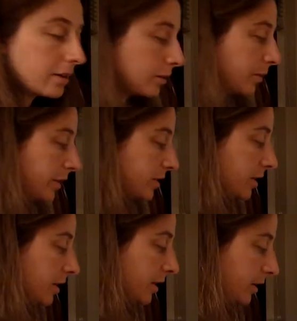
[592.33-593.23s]

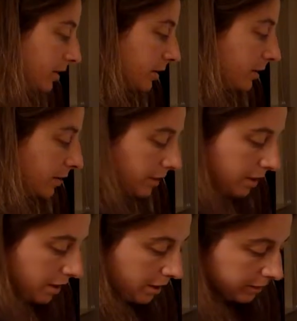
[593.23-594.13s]
equation here.
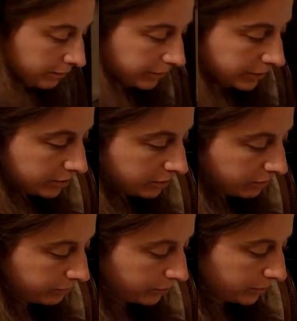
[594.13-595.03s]
Frictional
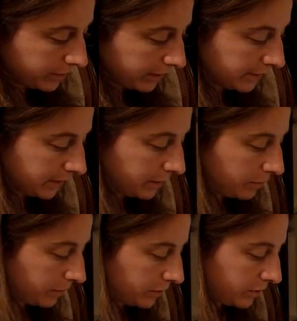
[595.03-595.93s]
force is
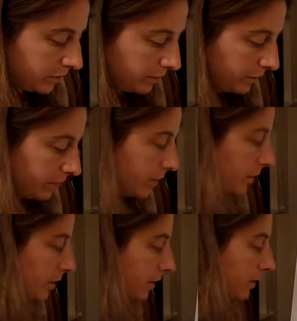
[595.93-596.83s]
equal to
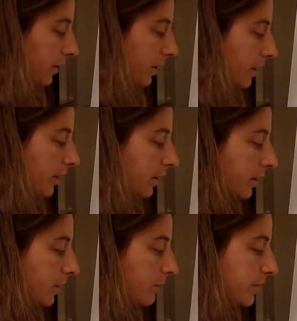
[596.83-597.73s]
the
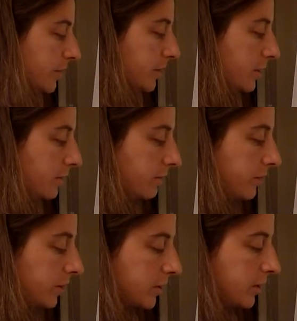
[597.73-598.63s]
coefficient of
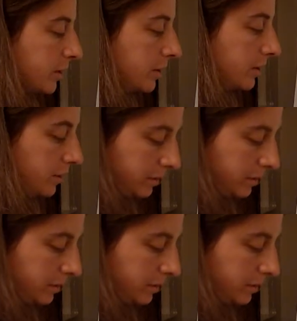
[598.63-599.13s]
friction